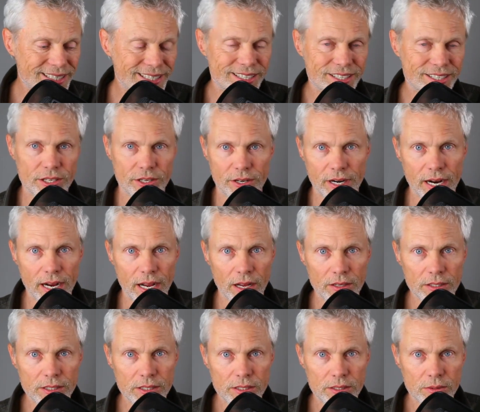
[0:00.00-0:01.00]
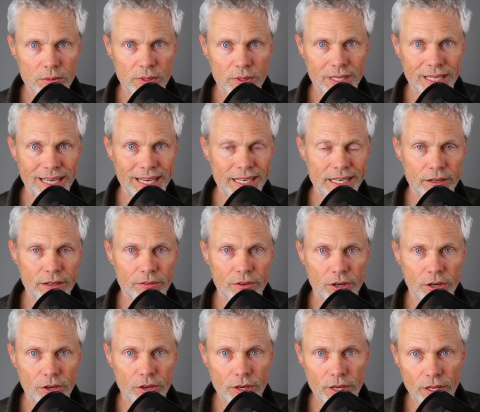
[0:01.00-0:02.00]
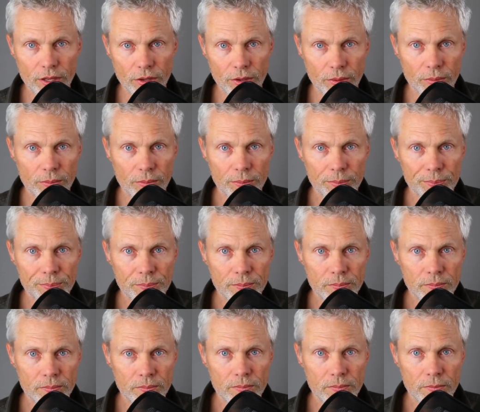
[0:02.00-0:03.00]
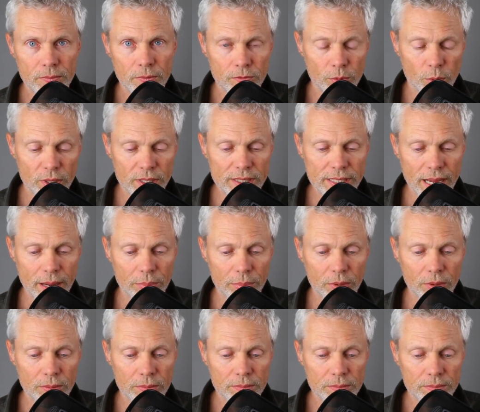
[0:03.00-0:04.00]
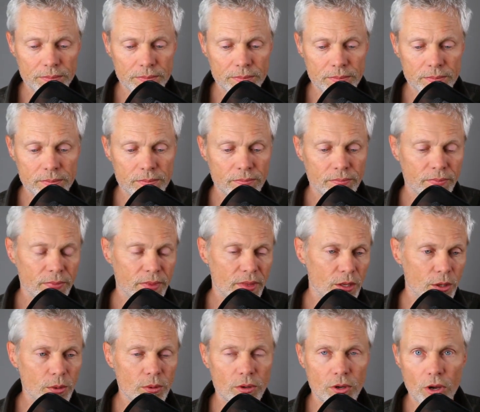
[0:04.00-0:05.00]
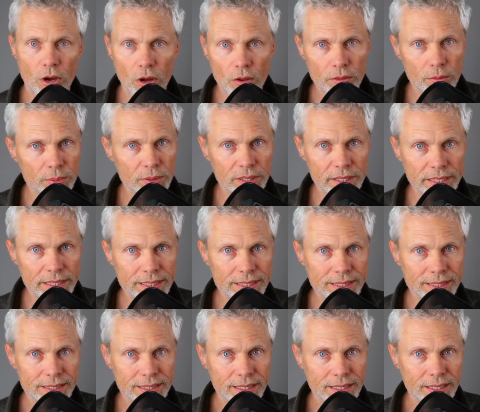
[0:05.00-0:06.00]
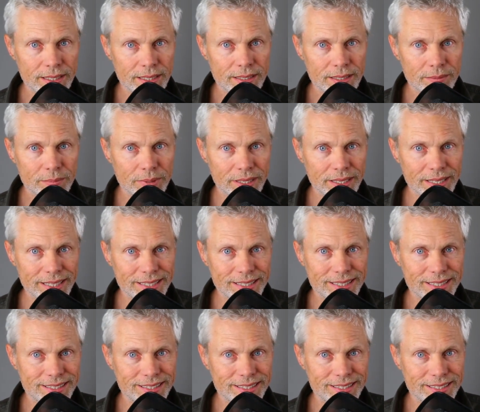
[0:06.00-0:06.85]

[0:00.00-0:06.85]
into your house with the idea of hurting you, for example, you can call the police, but